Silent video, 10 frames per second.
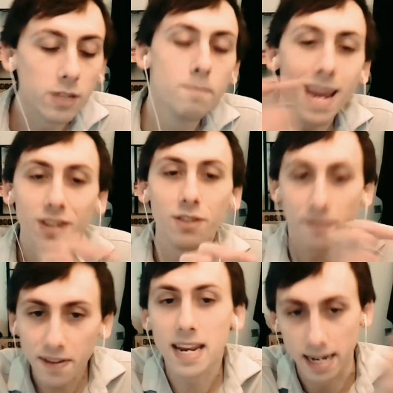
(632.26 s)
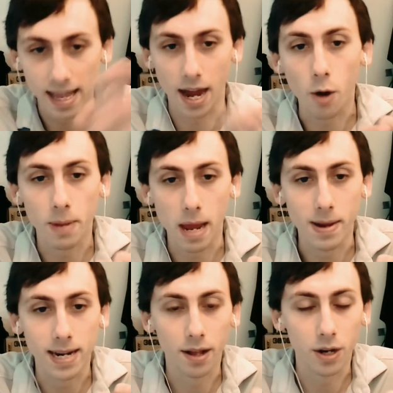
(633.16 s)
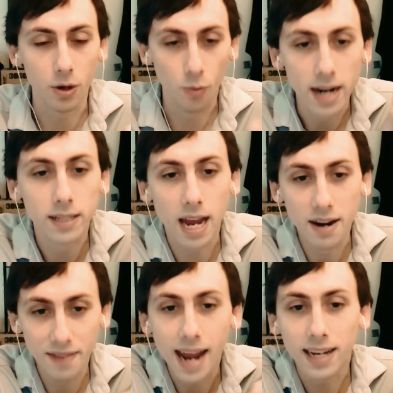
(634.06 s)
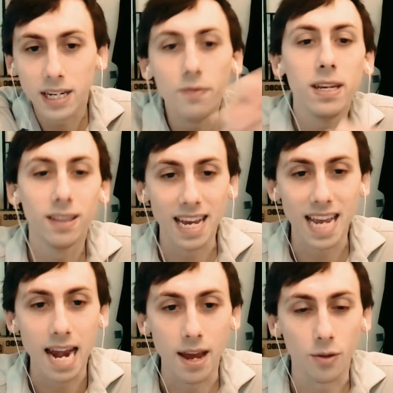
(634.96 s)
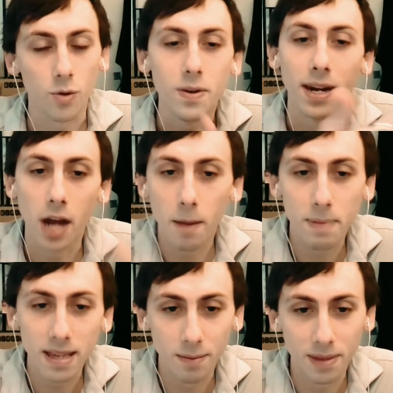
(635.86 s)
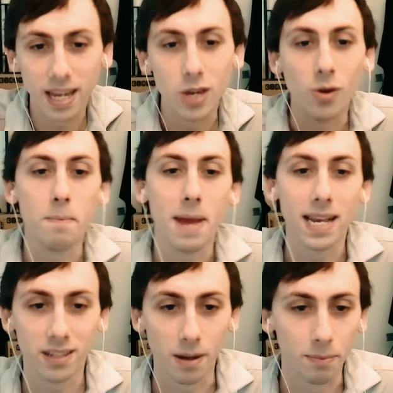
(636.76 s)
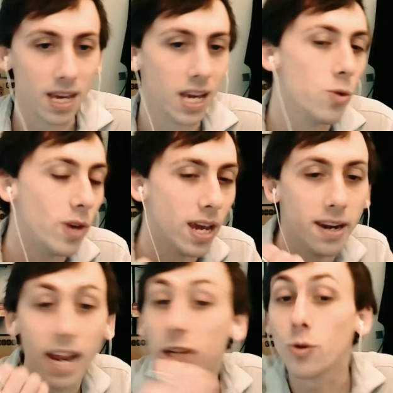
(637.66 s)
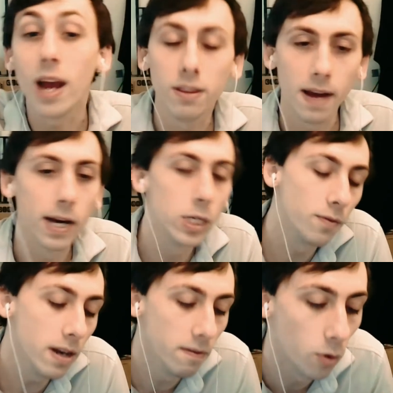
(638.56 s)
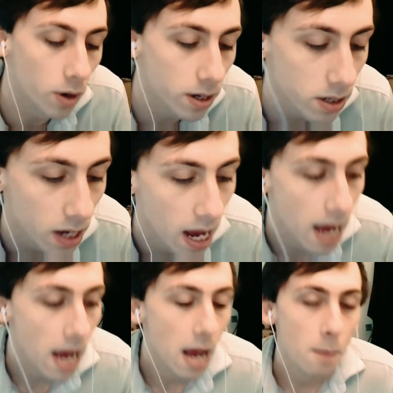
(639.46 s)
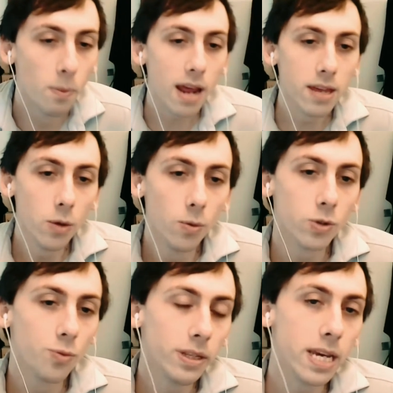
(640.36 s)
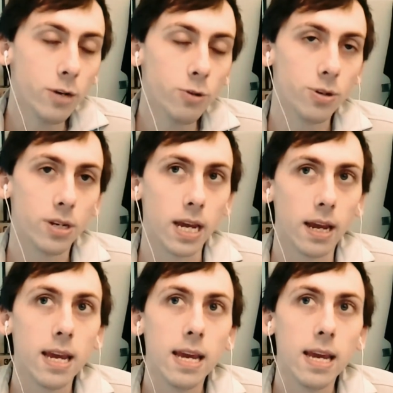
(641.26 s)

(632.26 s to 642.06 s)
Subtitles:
made to fit into that RPA mentality, right? It's kind of an activity like any other. You can copy something, you can paste something, you can extract the values of an invoice. But I think what's really interesting,